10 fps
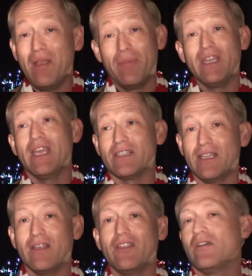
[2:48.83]
But yes,
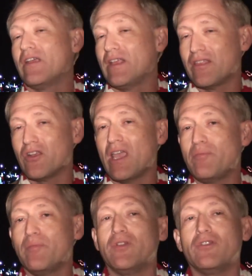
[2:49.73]
they're
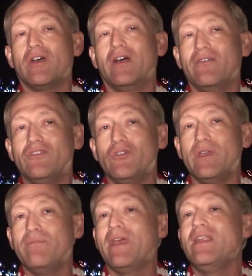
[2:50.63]
capable of
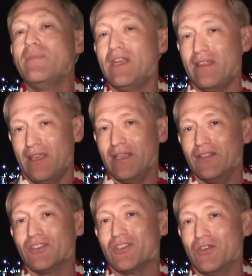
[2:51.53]
doing many, many
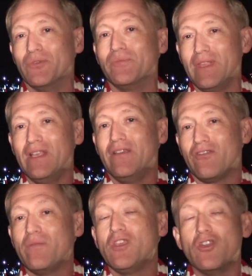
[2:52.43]
things. So,
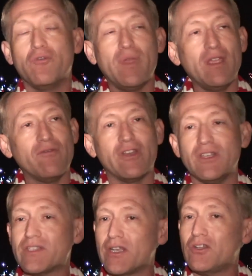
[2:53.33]
from being very
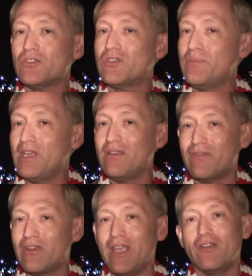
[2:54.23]
subtle to being
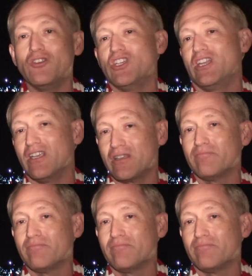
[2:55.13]
very energetic.